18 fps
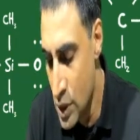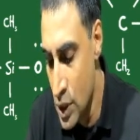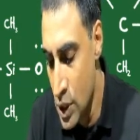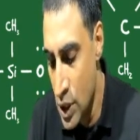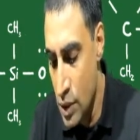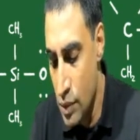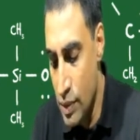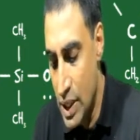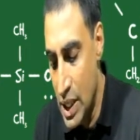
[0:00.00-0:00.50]

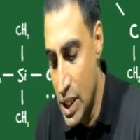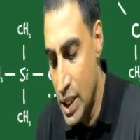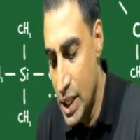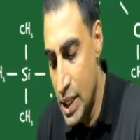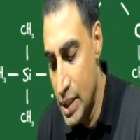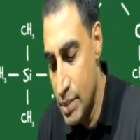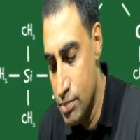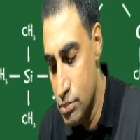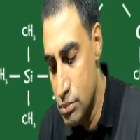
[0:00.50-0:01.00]

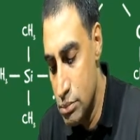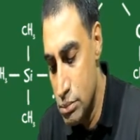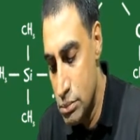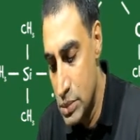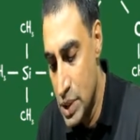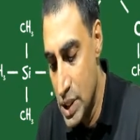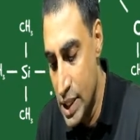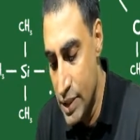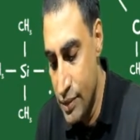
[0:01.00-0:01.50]
Well,
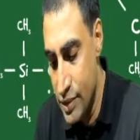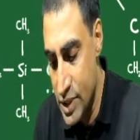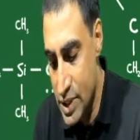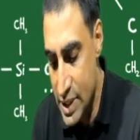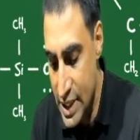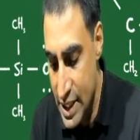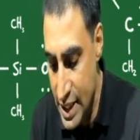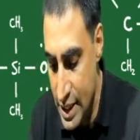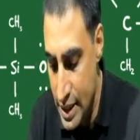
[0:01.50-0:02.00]
if we
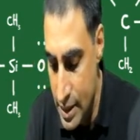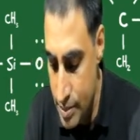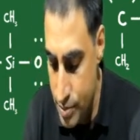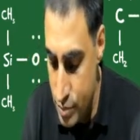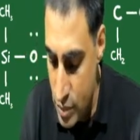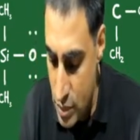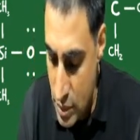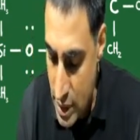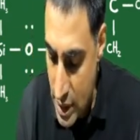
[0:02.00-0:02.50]
see,
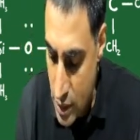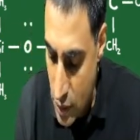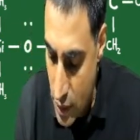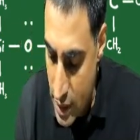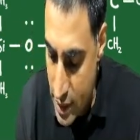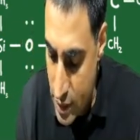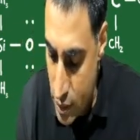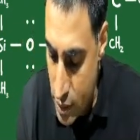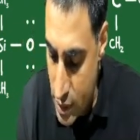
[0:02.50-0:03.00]

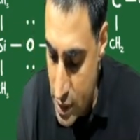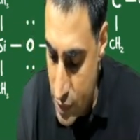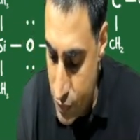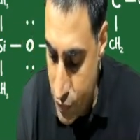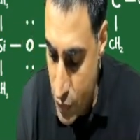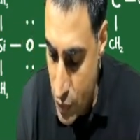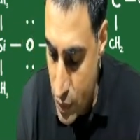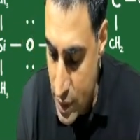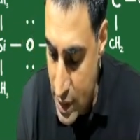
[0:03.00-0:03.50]
according to
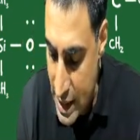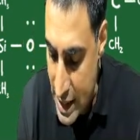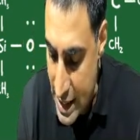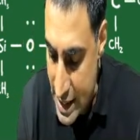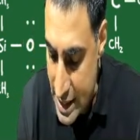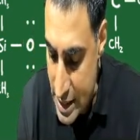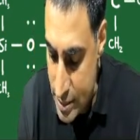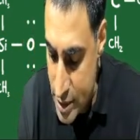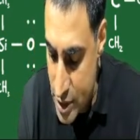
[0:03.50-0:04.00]
Rutherford, an
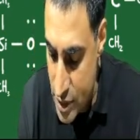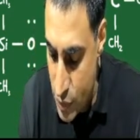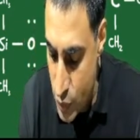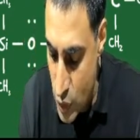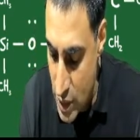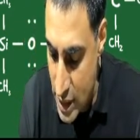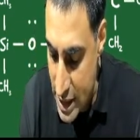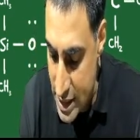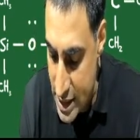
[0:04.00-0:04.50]
atom is
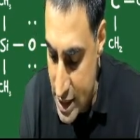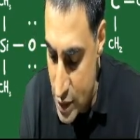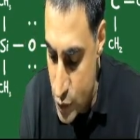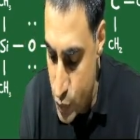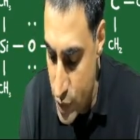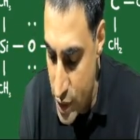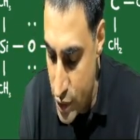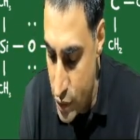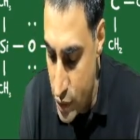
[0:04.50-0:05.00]
somewhat like this,
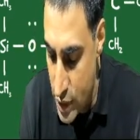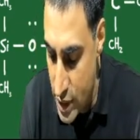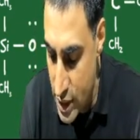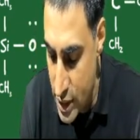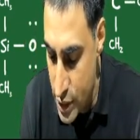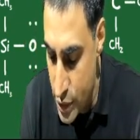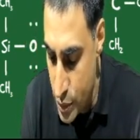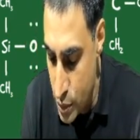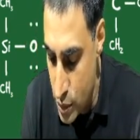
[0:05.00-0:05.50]
where you got
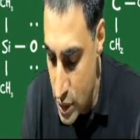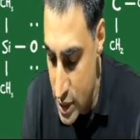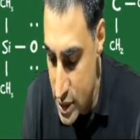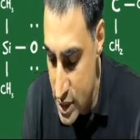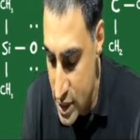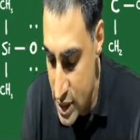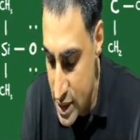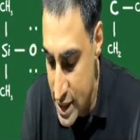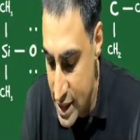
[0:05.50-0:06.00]
a nucleus
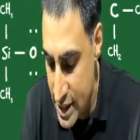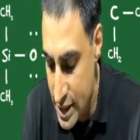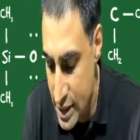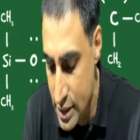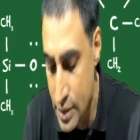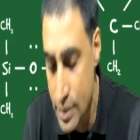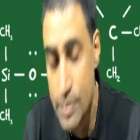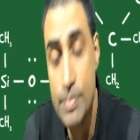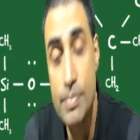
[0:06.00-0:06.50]
in the
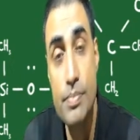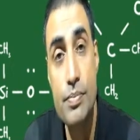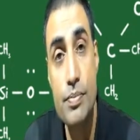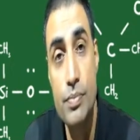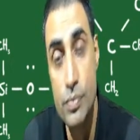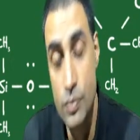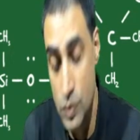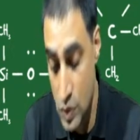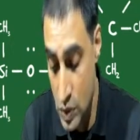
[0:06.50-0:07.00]
center
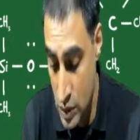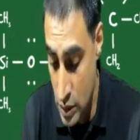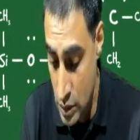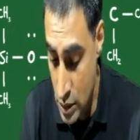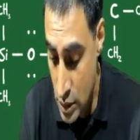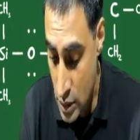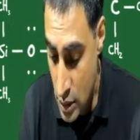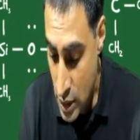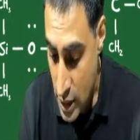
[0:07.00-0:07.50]

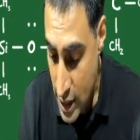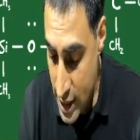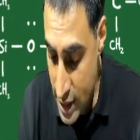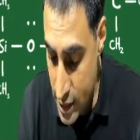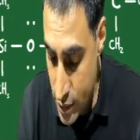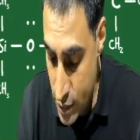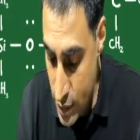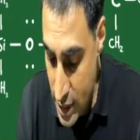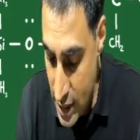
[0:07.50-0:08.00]
and
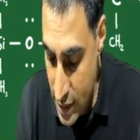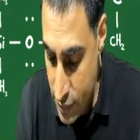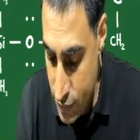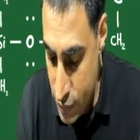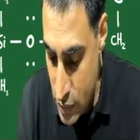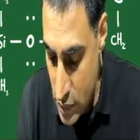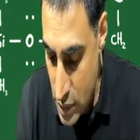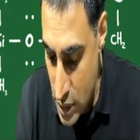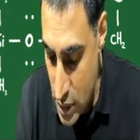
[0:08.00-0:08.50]
you have
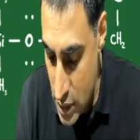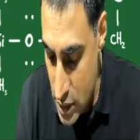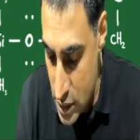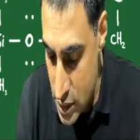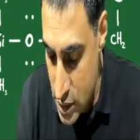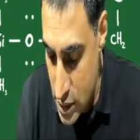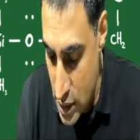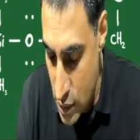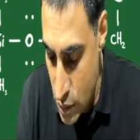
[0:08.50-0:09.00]
a
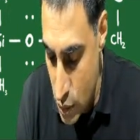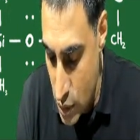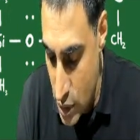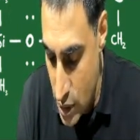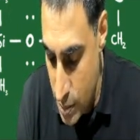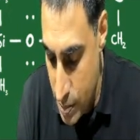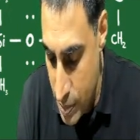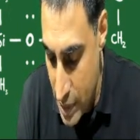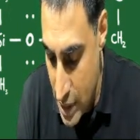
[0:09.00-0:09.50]

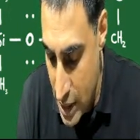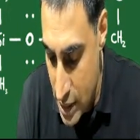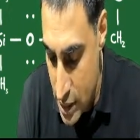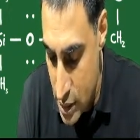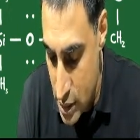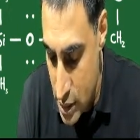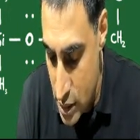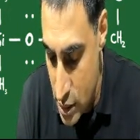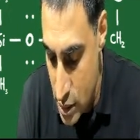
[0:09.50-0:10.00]
circular
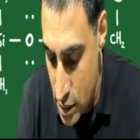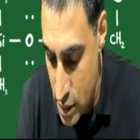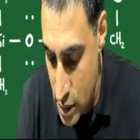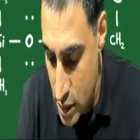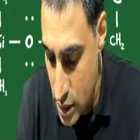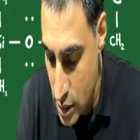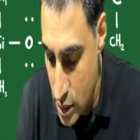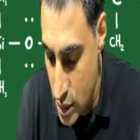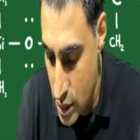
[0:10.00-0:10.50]
path
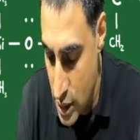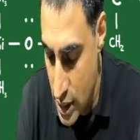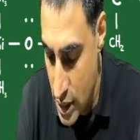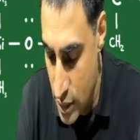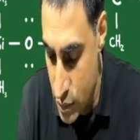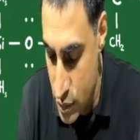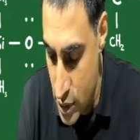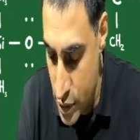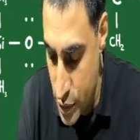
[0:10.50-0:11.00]

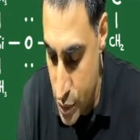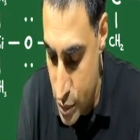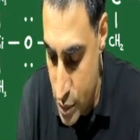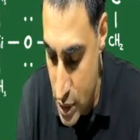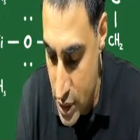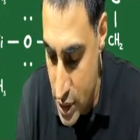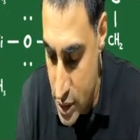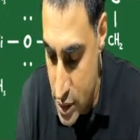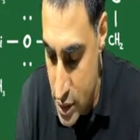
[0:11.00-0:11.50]
around the
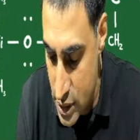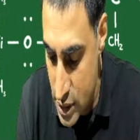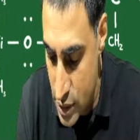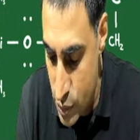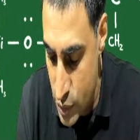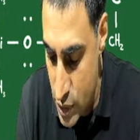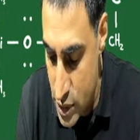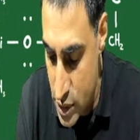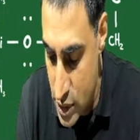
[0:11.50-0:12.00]
nucleus
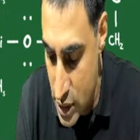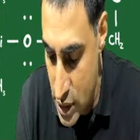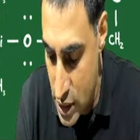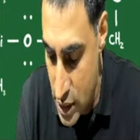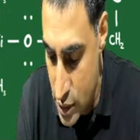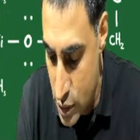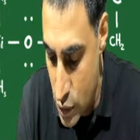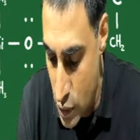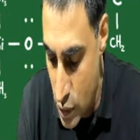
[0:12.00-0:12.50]
in which the
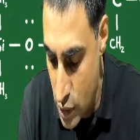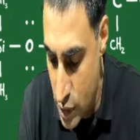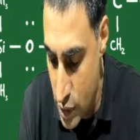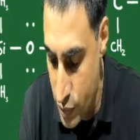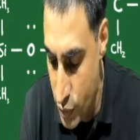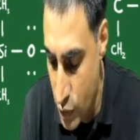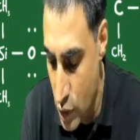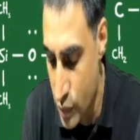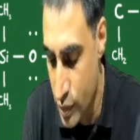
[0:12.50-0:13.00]
electron
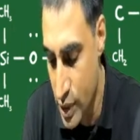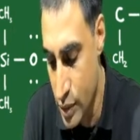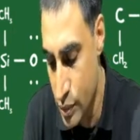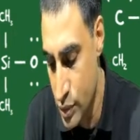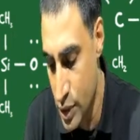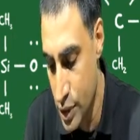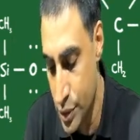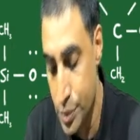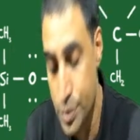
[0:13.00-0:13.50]
revolve
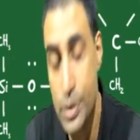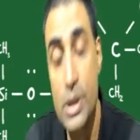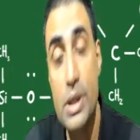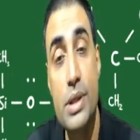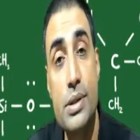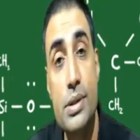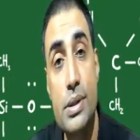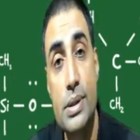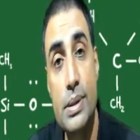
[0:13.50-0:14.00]
around the
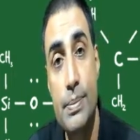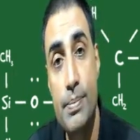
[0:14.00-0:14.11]
nucleus.